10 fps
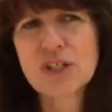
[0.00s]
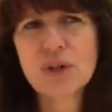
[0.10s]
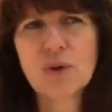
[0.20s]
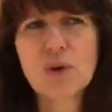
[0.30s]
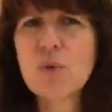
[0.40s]

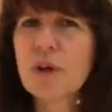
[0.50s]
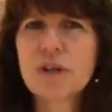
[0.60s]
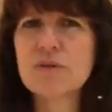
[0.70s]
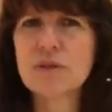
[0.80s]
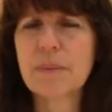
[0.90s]
So who were
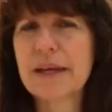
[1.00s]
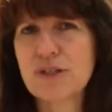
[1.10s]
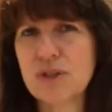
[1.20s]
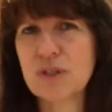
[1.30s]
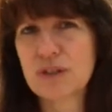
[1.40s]
you about
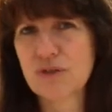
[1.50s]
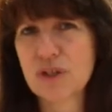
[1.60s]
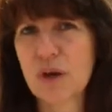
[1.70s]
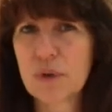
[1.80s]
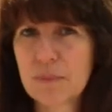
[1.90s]
2 years
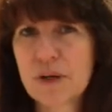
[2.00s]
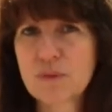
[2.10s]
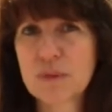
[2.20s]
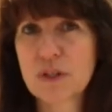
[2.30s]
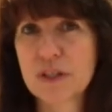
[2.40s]
ago when Mars
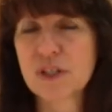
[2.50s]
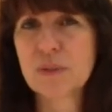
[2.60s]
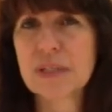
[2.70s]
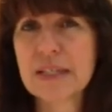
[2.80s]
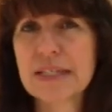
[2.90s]
was also
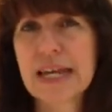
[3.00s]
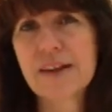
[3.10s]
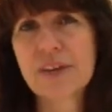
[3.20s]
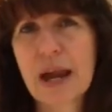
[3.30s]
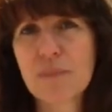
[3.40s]
in the sign
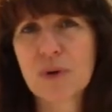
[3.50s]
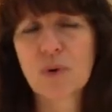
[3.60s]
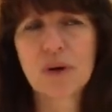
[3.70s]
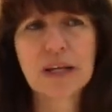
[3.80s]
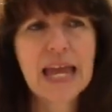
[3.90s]
of
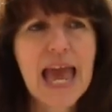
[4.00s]
Capricorn?